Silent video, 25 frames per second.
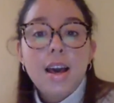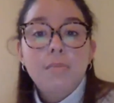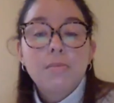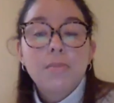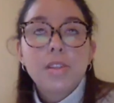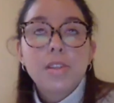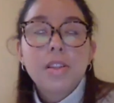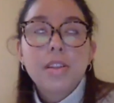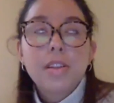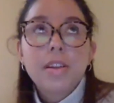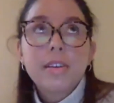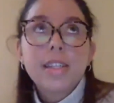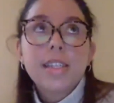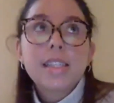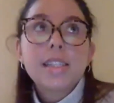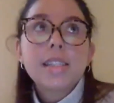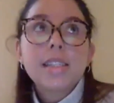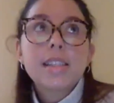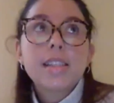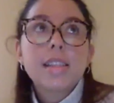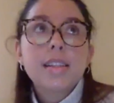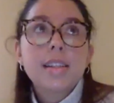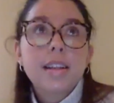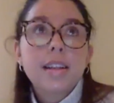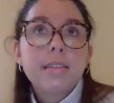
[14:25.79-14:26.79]
So there
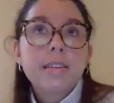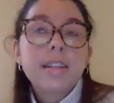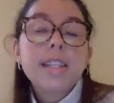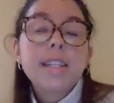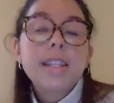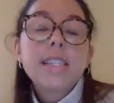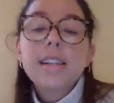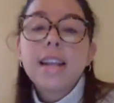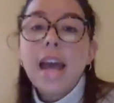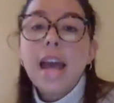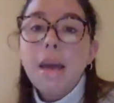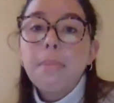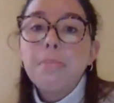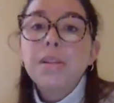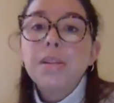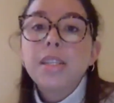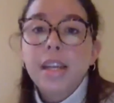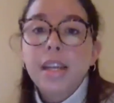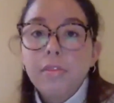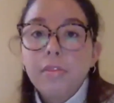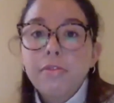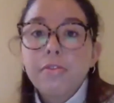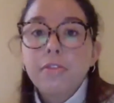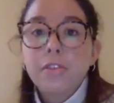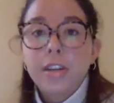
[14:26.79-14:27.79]
is an
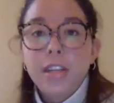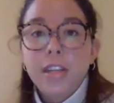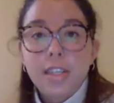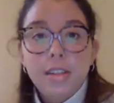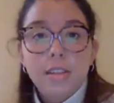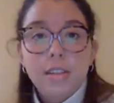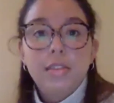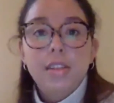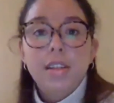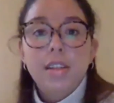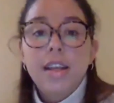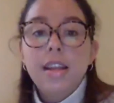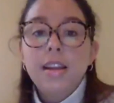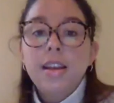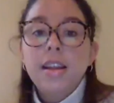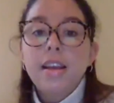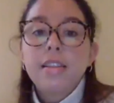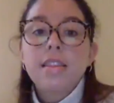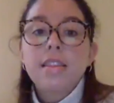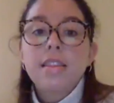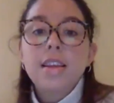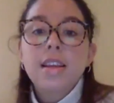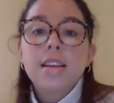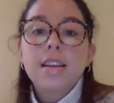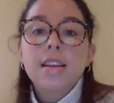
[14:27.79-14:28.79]
appetite for it. And
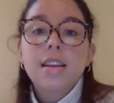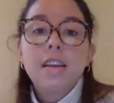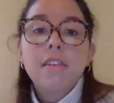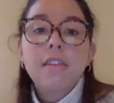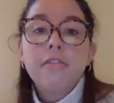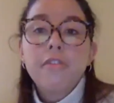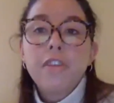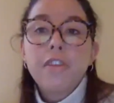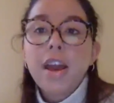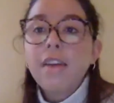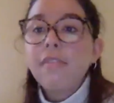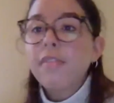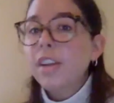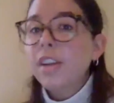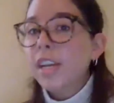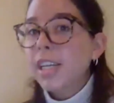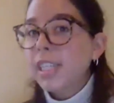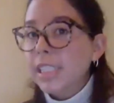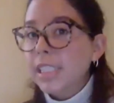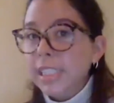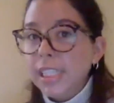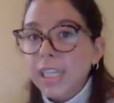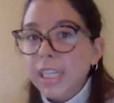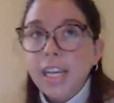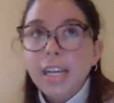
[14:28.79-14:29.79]
I think if you have an
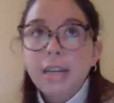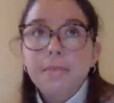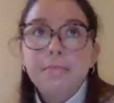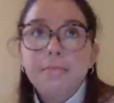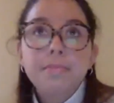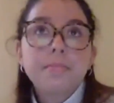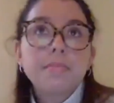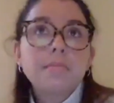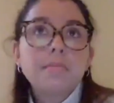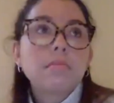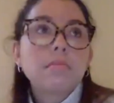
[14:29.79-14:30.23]
idea,